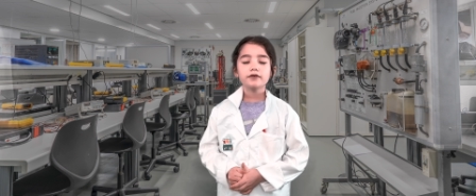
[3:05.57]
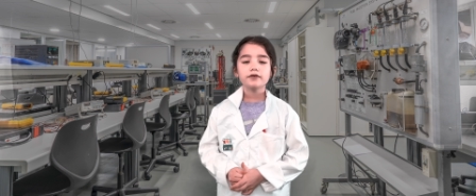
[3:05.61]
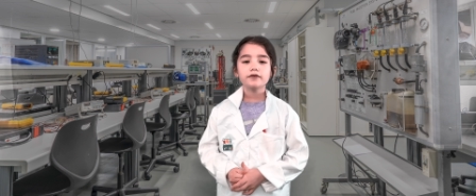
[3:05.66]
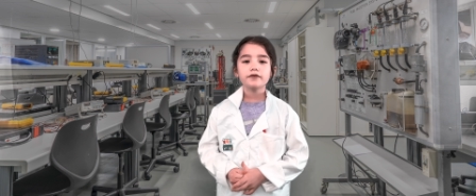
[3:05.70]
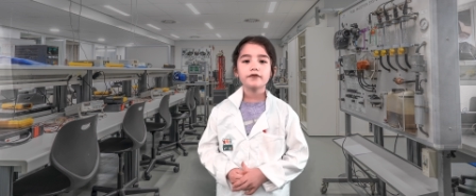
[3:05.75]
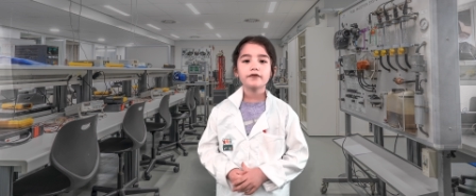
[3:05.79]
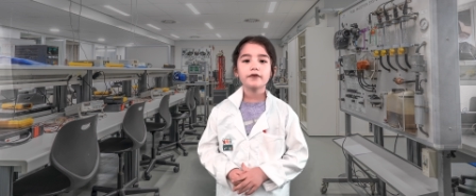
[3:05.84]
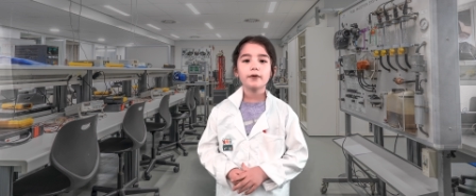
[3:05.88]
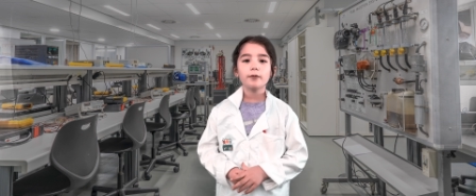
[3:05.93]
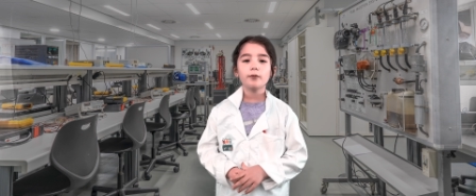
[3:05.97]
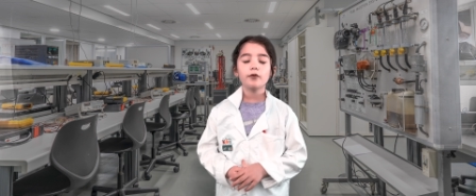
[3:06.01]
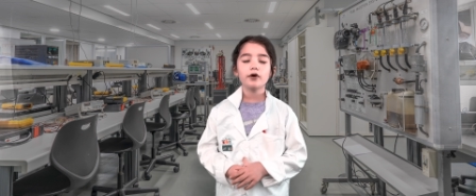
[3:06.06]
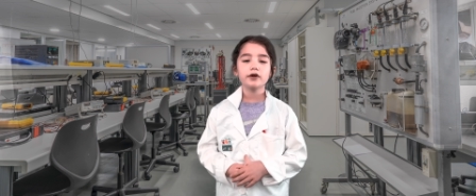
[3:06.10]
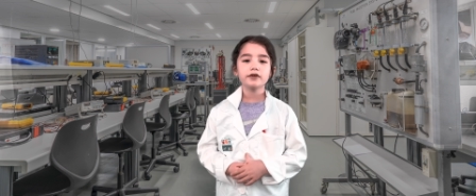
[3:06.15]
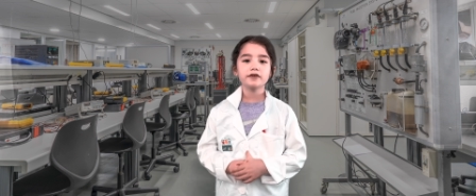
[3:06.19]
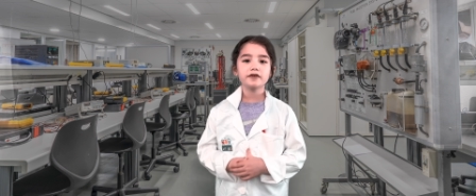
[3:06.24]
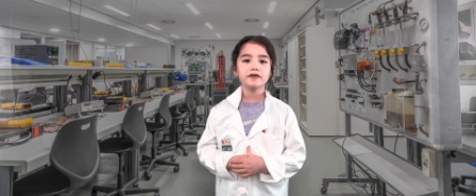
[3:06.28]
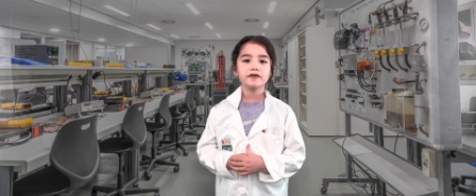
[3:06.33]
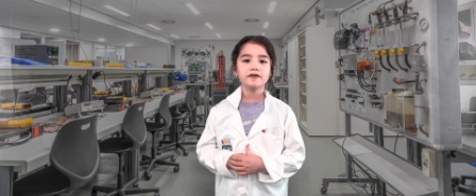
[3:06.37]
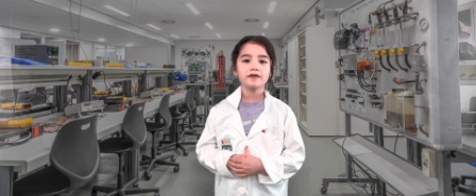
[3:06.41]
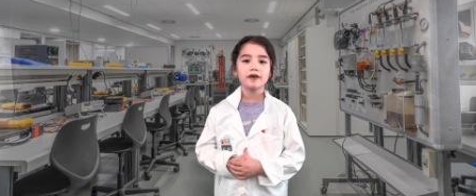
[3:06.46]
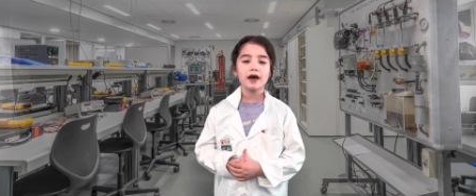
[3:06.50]
from one
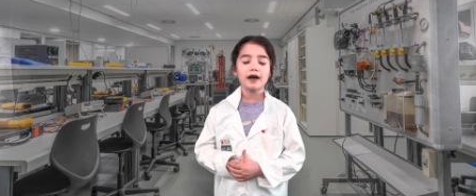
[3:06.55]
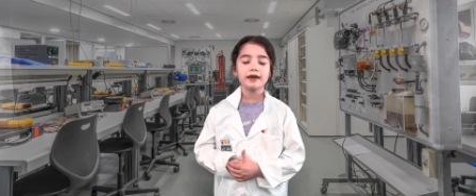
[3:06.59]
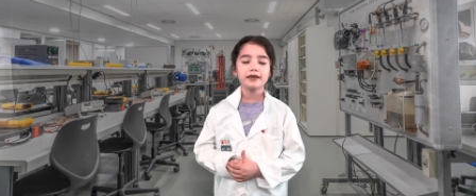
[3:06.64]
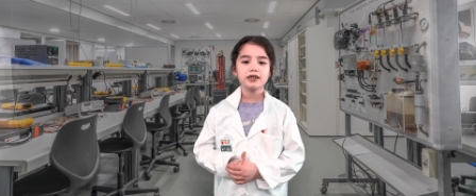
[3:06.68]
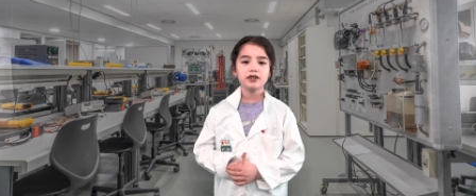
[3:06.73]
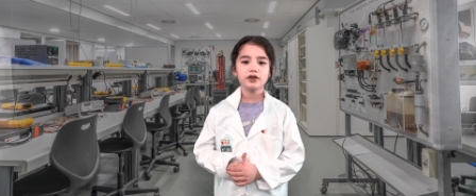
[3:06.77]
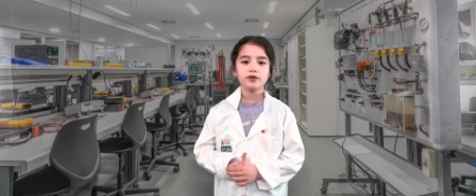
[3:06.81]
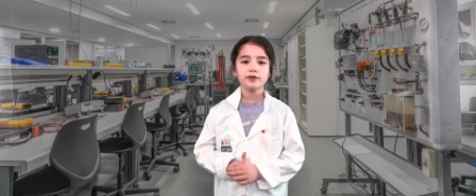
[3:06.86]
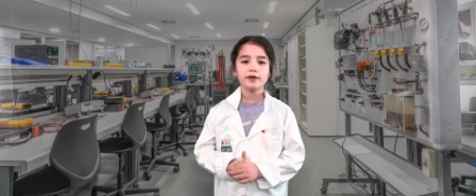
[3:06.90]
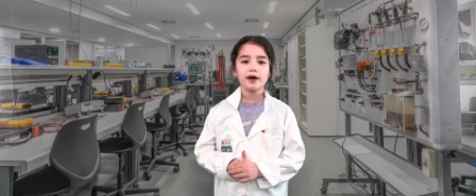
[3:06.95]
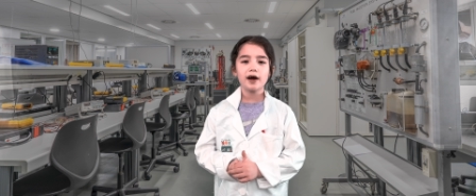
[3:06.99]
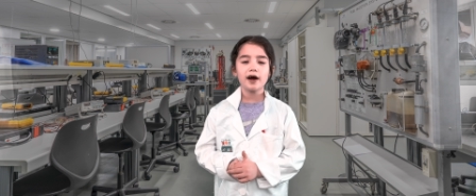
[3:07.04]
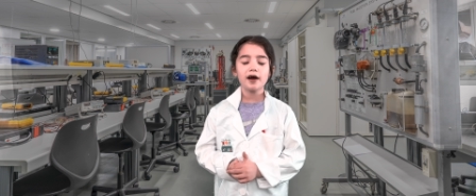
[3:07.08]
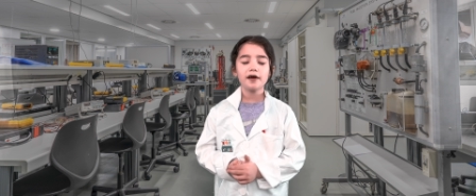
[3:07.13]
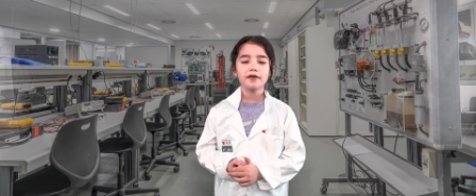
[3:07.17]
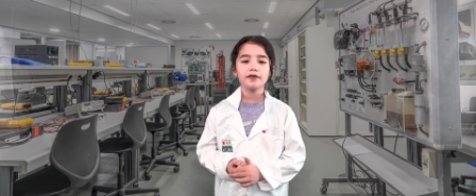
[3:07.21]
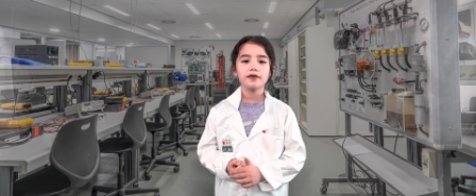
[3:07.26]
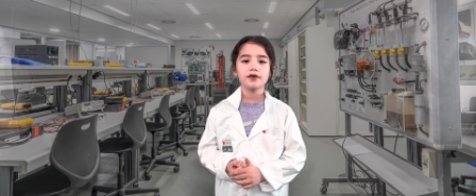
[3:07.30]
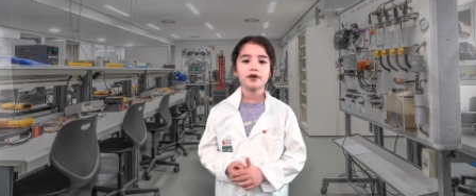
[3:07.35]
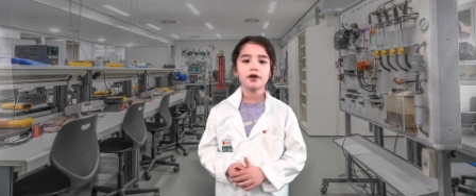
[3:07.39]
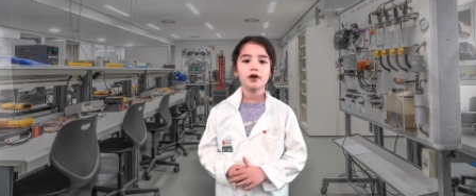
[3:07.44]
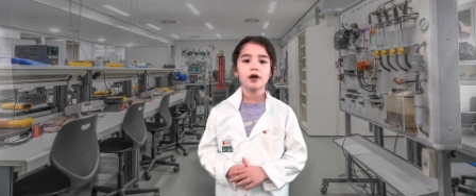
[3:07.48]
side to the
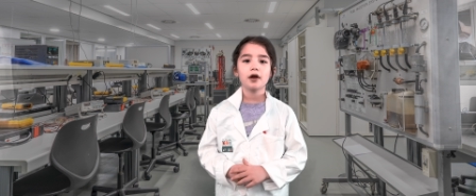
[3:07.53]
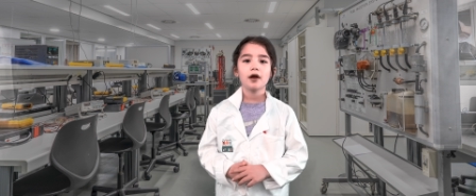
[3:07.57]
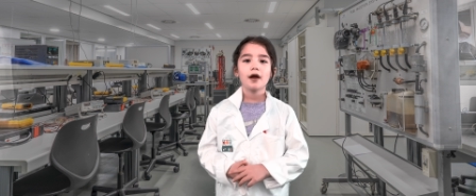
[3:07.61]
other